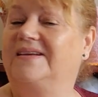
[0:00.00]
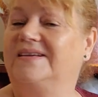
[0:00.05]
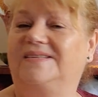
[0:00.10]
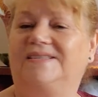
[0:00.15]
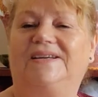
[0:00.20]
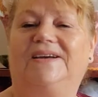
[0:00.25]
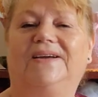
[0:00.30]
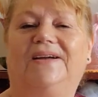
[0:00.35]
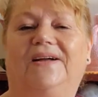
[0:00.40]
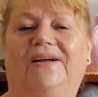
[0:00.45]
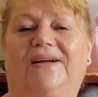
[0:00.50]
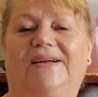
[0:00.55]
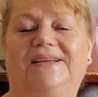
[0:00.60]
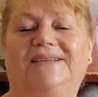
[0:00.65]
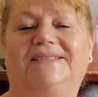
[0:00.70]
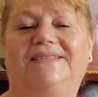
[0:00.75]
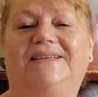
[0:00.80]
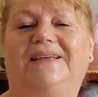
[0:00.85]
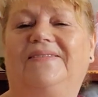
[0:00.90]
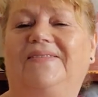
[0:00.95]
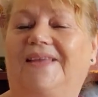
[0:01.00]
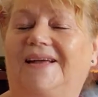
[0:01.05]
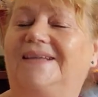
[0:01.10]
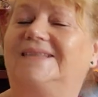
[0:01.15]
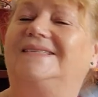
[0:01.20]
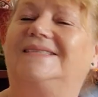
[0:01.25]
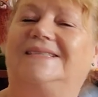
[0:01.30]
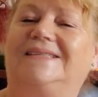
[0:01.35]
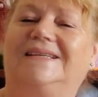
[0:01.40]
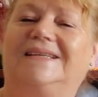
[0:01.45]
So guys,
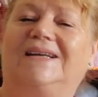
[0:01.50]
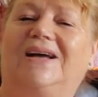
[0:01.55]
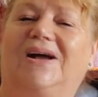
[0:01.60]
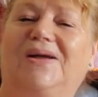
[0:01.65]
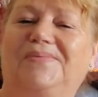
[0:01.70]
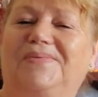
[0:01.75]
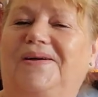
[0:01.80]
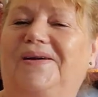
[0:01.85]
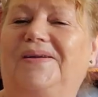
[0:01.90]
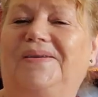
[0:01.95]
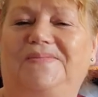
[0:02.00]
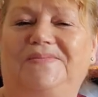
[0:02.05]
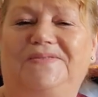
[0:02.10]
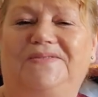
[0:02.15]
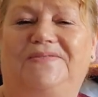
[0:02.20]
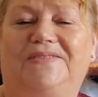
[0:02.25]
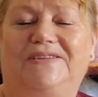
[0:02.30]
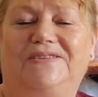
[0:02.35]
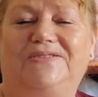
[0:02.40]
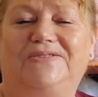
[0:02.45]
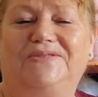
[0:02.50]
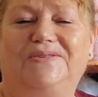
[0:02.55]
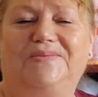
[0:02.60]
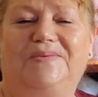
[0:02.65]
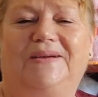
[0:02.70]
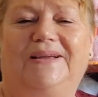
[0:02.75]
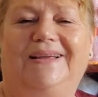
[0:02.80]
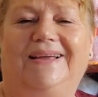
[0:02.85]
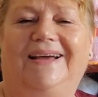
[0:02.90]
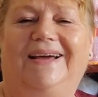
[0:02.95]
that's it. I hope you've enjoyed
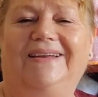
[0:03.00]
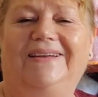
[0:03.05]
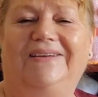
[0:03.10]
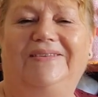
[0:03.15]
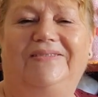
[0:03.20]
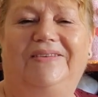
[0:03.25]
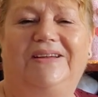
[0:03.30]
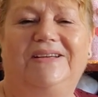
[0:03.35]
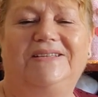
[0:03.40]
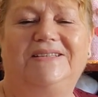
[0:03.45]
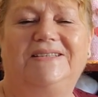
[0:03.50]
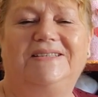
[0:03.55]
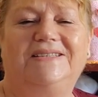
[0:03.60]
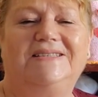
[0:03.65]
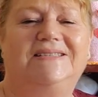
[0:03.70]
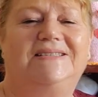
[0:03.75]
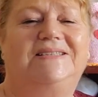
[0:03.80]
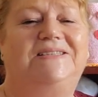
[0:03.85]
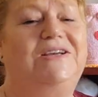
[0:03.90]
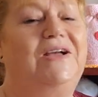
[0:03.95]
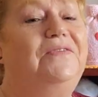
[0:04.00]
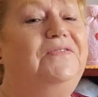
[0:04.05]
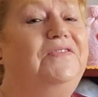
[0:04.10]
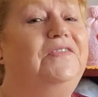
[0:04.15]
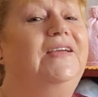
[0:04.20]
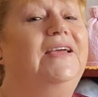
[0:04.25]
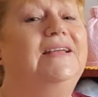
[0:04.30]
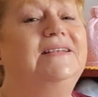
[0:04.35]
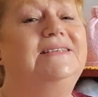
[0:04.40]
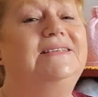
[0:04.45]
my yarn adventures. Don't
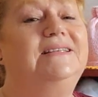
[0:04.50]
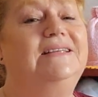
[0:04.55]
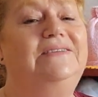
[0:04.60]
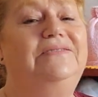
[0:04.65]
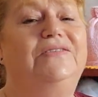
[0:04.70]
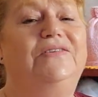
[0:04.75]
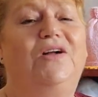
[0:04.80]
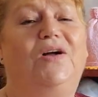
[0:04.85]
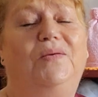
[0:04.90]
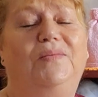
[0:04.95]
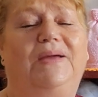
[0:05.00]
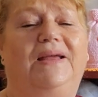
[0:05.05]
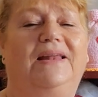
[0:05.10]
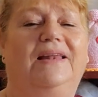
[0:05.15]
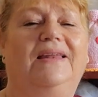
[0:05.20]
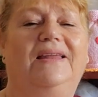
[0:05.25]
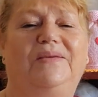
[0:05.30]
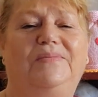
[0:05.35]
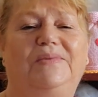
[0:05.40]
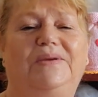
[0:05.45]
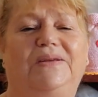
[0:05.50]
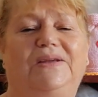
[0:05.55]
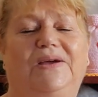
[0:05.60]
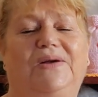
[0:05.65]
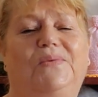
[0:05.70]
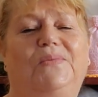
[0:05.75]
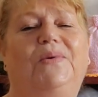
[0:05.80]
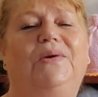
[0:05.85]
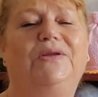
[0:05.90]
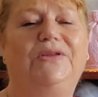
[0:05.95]
forget to leave a comment. Let me
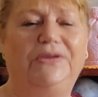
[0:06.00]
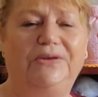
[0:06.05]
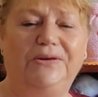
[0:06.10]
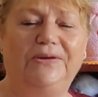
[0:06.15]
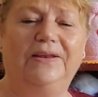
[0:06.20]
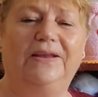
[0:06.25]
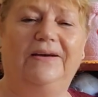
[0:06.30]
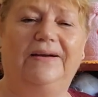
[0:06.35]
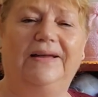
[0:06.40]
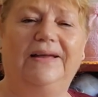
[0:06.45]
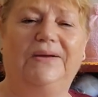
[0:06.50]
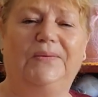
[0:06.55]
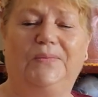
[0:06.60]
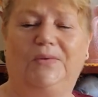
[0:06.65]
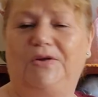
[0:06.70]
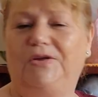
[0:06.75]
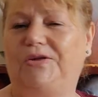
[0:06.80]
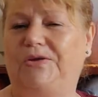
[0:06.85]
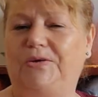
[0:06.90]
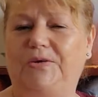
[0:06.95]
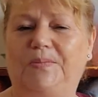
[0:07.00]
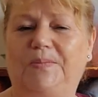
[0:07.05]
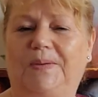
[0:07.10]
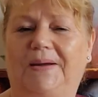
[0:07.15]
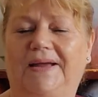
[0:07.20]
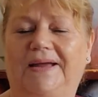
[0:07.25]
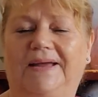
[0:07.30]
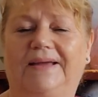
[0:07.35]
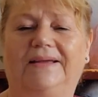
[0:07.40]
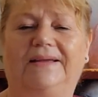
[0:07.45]
know what you like, what you
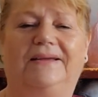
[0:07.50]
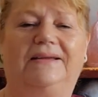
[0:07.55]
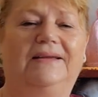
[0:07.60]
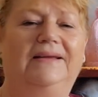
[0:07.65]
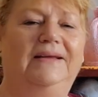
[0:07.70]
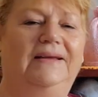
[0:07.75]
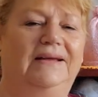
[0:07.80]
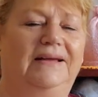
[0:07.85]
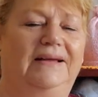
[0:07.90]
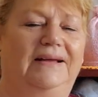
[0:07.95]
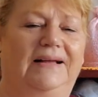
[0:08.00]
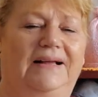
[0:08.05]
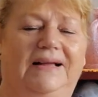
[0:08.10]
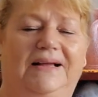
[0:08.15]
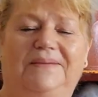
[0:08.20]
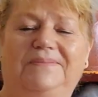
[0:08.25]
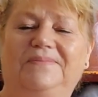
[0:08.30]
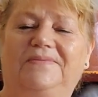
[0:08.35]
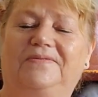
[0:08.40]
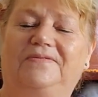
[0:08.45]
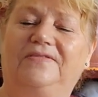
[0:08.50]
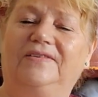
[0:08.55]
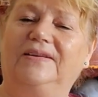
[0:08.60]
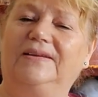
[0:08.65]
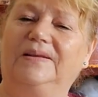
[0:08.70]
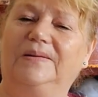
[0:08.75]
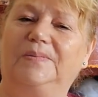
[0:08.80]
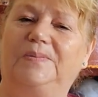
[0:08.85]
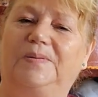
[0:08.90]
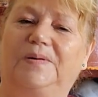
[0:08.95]
make for
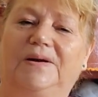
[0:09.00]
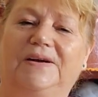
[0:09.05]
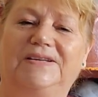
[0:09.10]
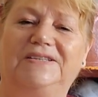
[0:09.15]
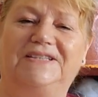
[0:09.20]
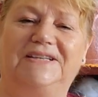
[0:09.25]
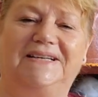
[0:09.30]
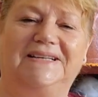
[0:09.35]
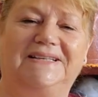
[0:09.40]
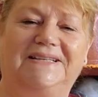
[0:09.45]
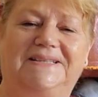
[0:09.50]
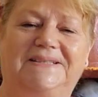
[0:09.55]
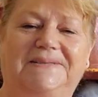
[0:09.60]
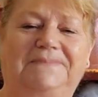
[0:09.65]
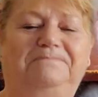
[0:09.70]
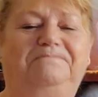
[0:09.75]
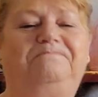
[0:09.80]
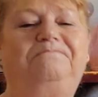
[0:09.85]
little projects.